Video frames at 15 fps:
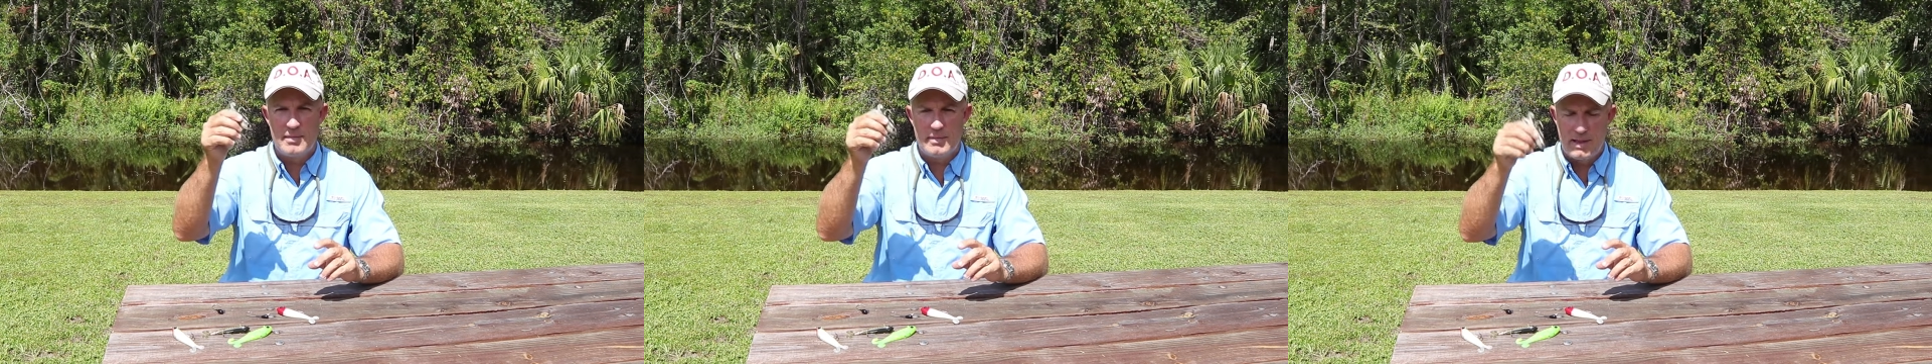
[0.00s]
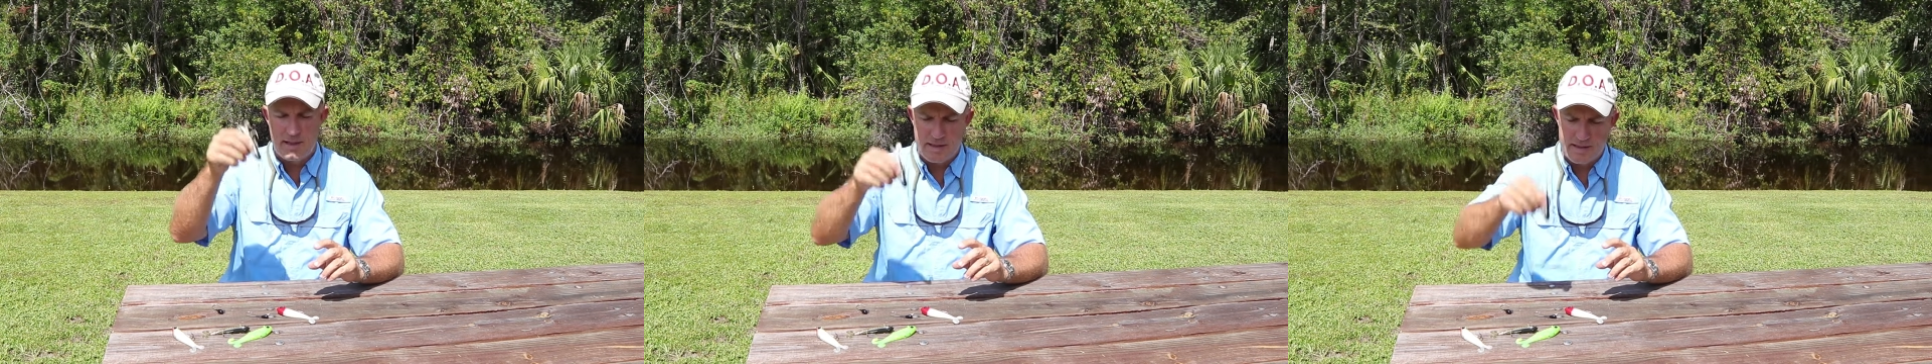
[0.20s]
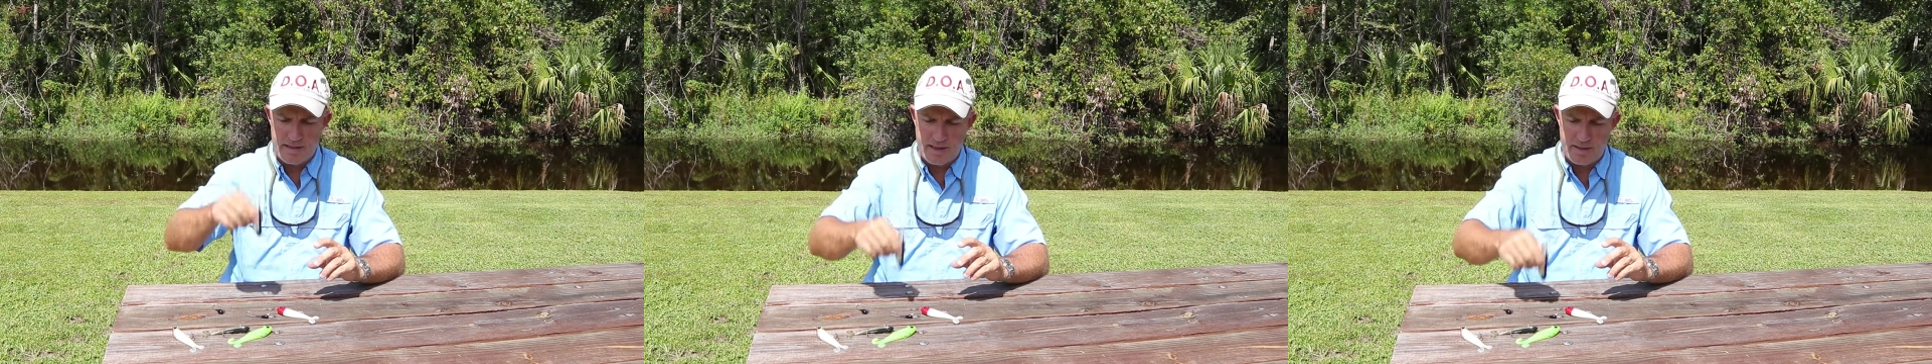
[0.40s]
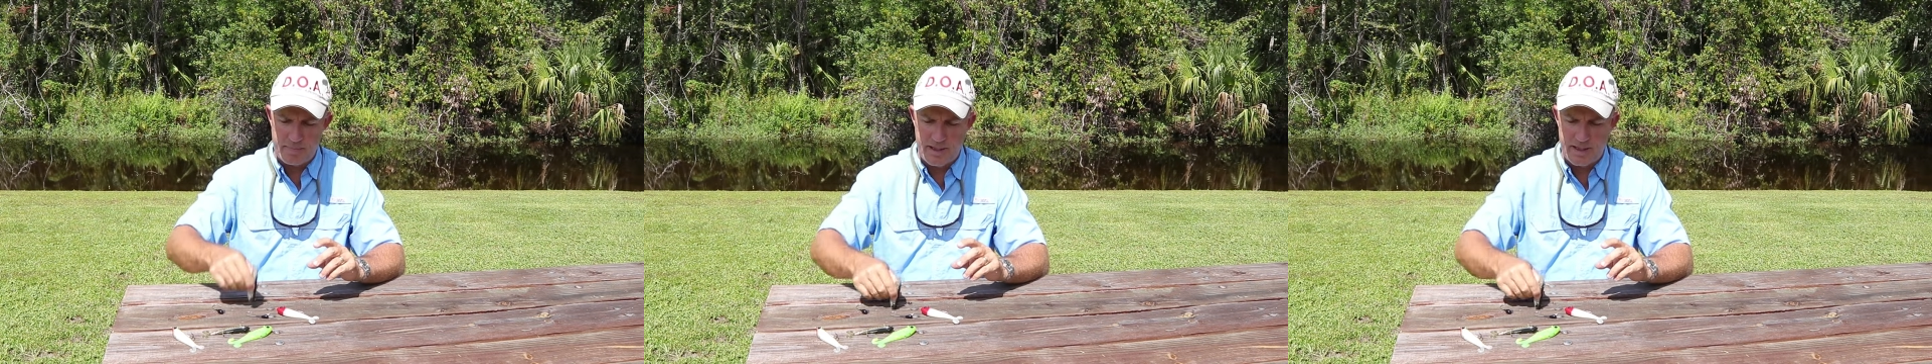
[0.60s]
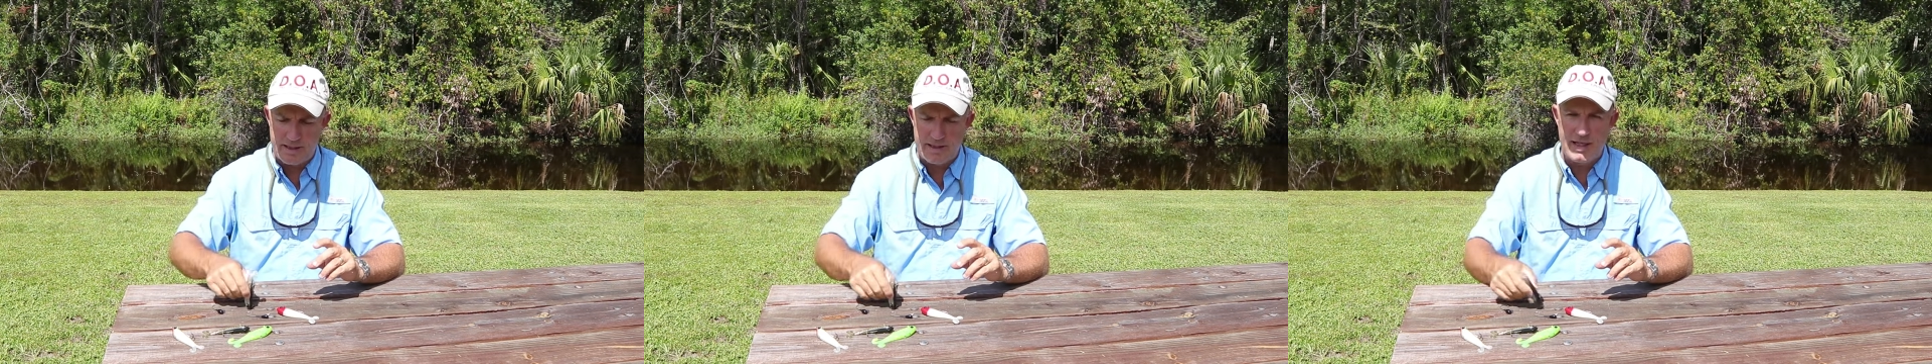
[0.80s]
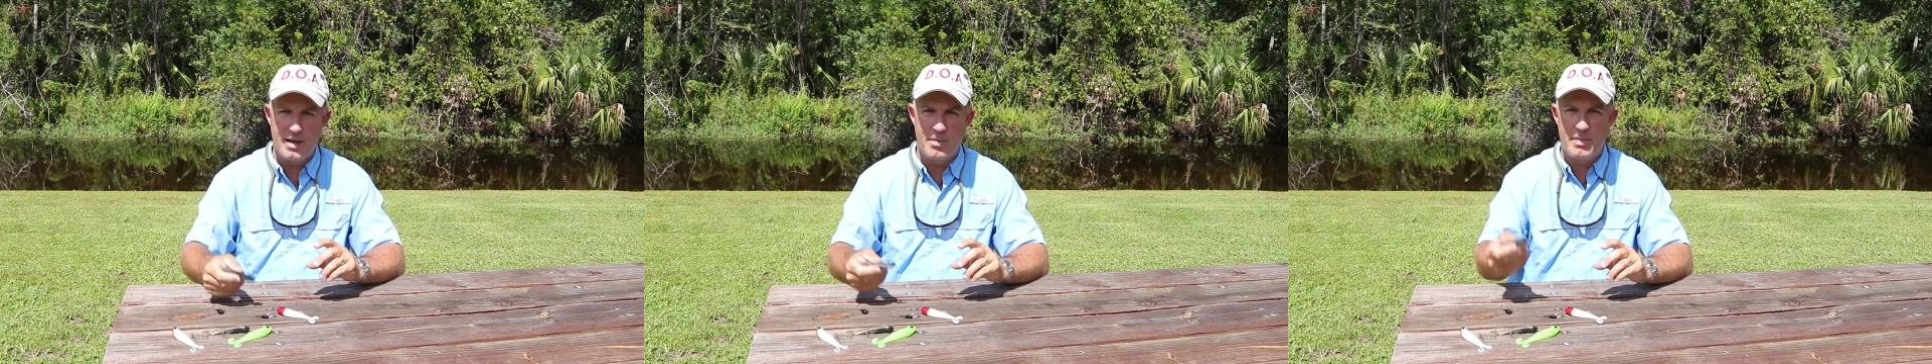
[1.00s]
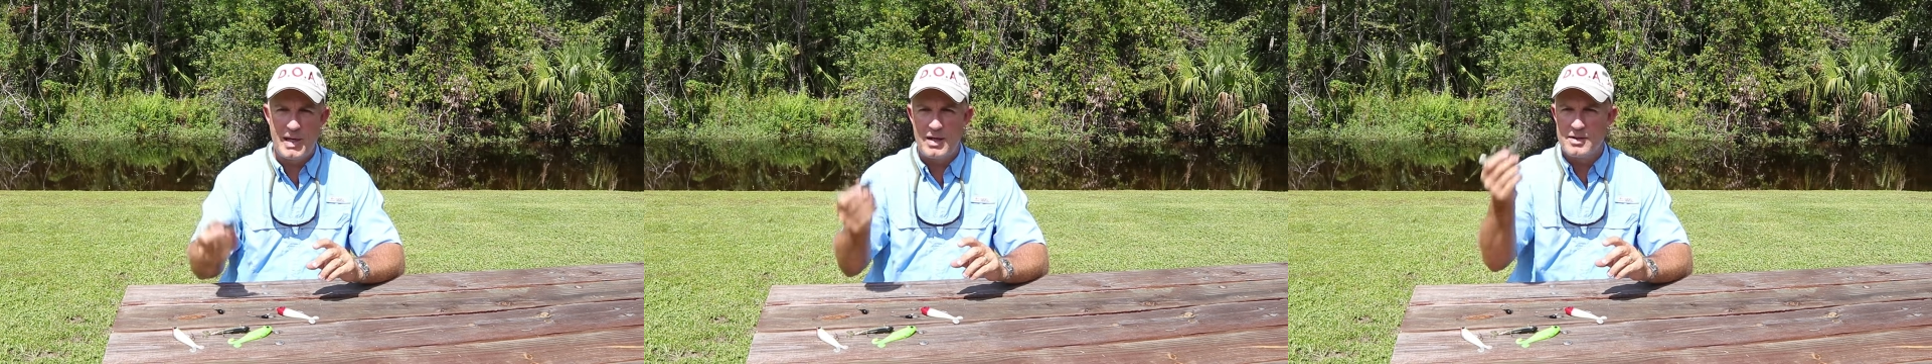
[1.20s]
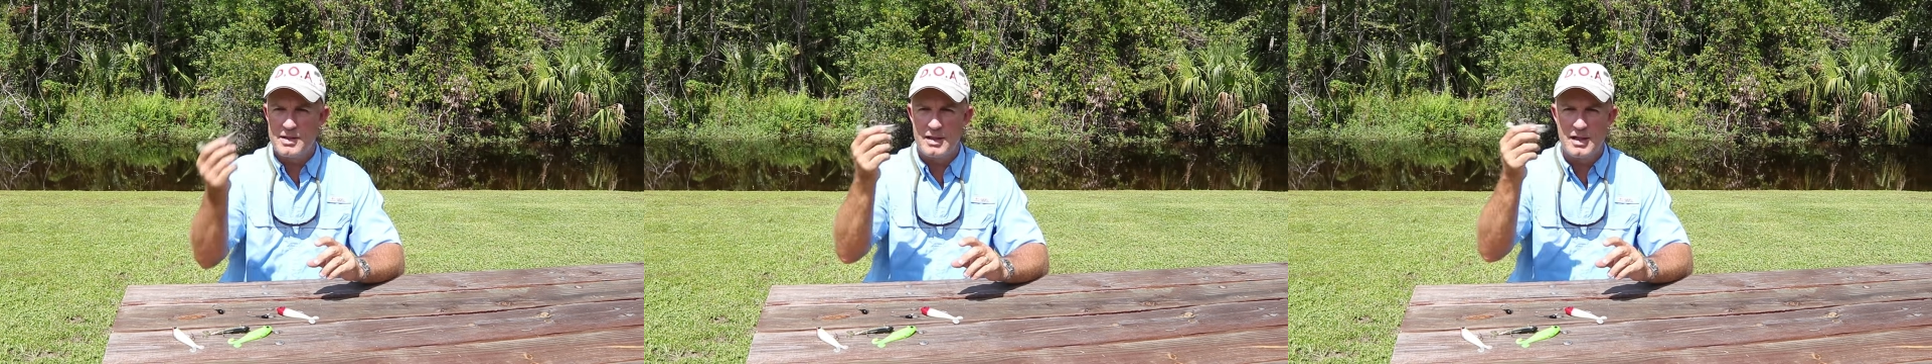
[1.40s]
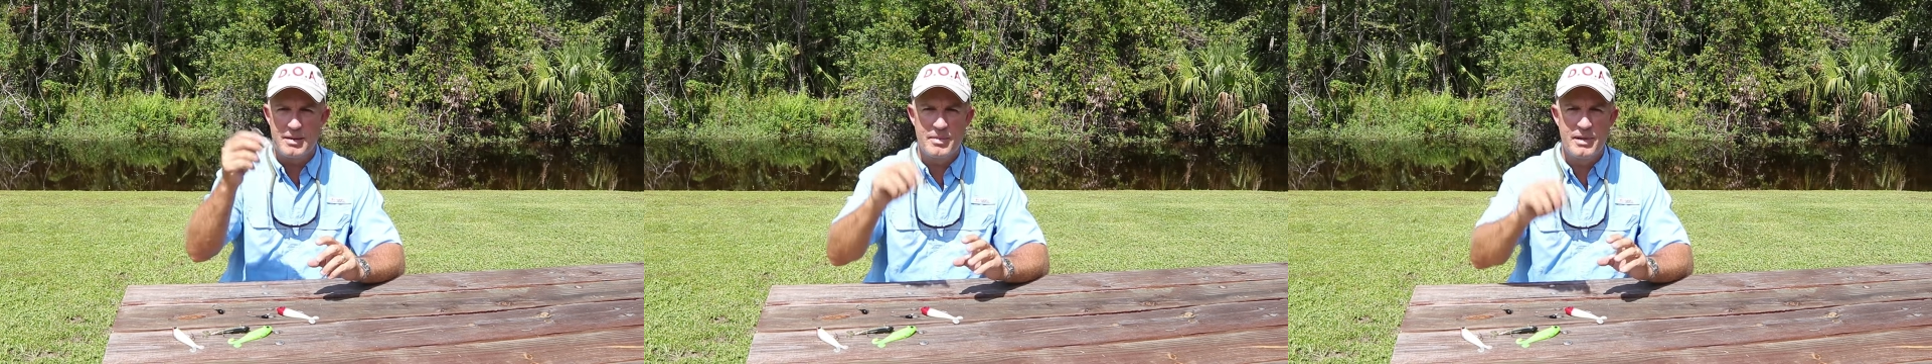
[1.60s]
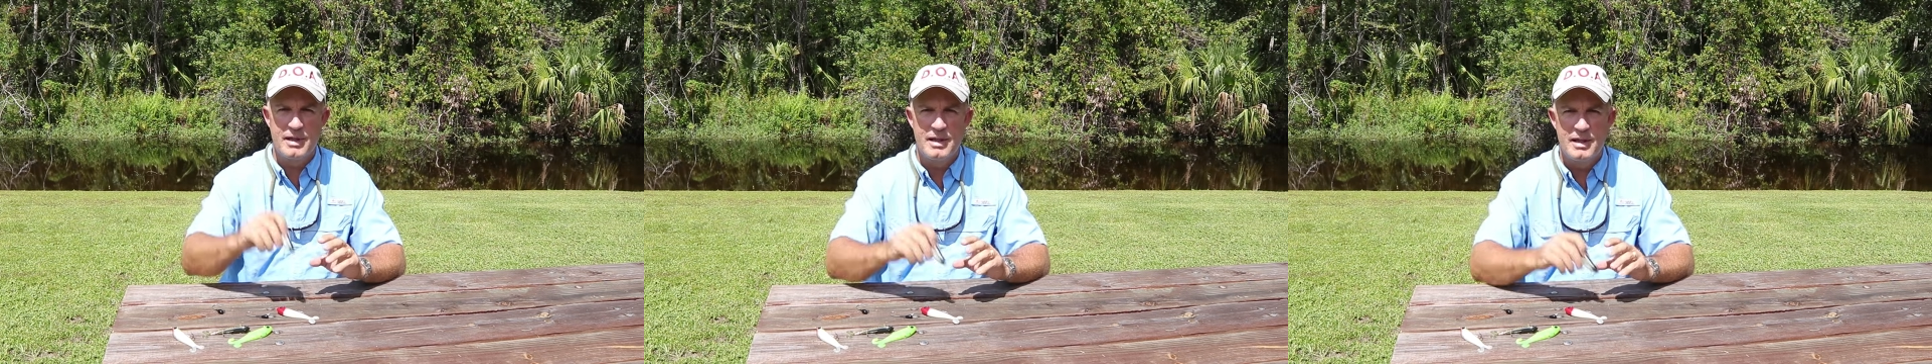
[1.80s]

let it sink back down, bounce it up.